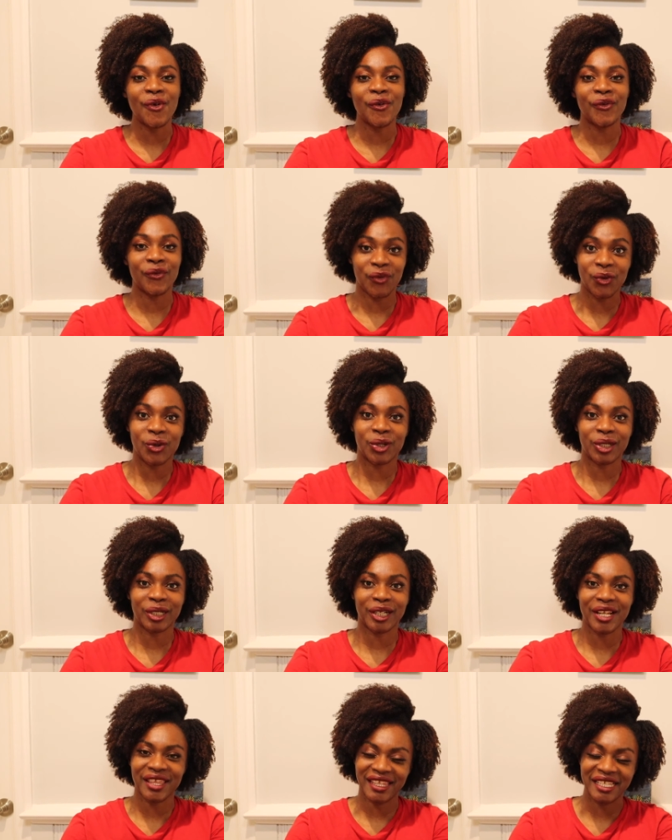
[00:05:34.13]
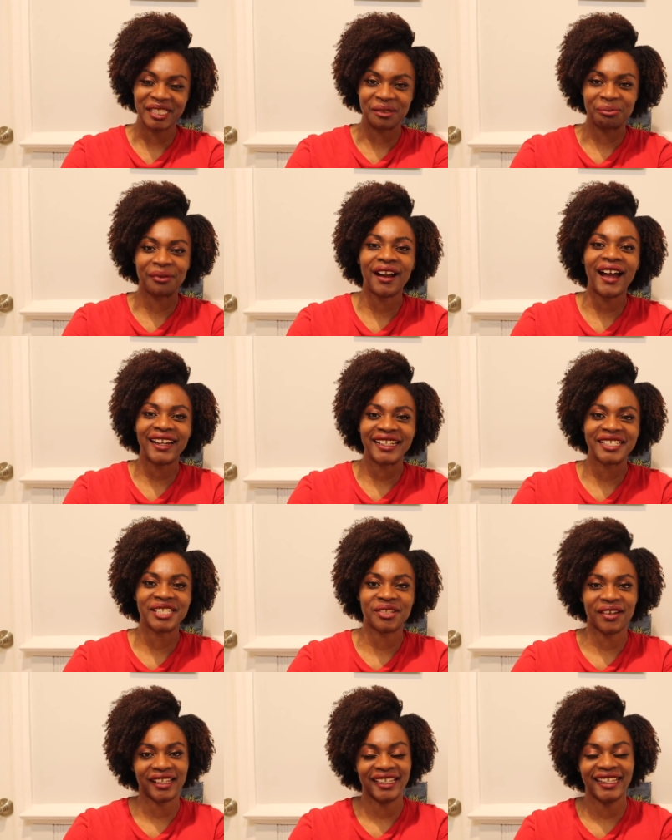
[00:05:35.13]
for these products
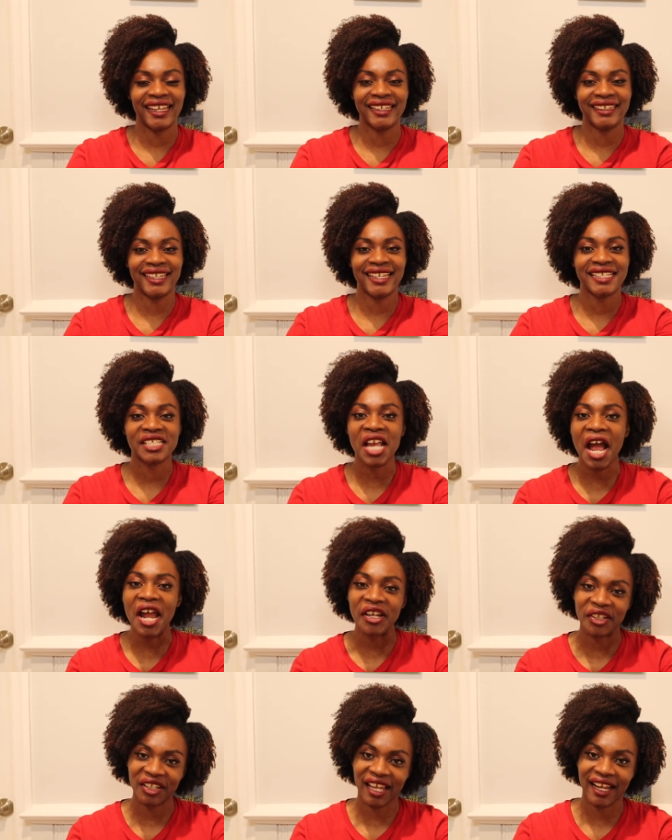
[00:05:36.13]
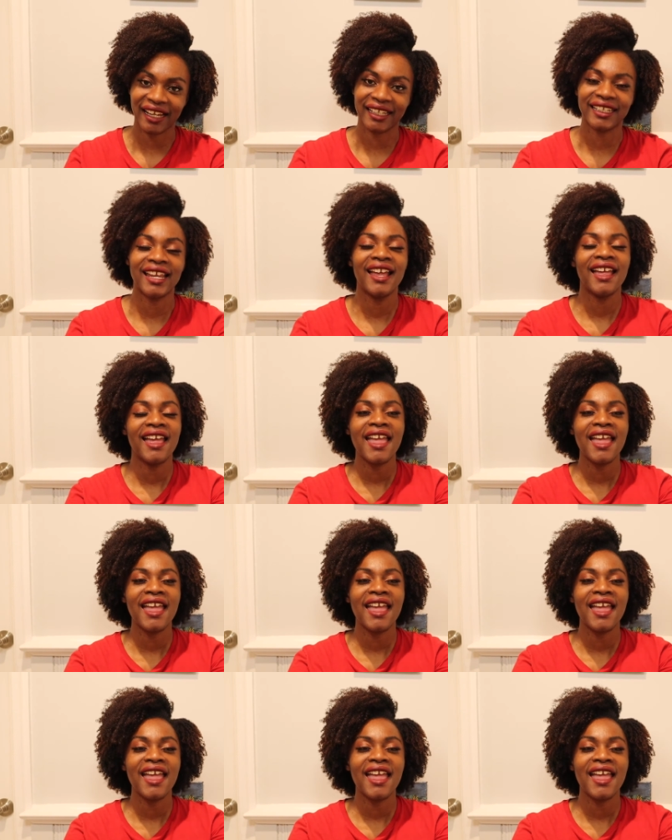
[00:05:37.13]
so I could get the entire line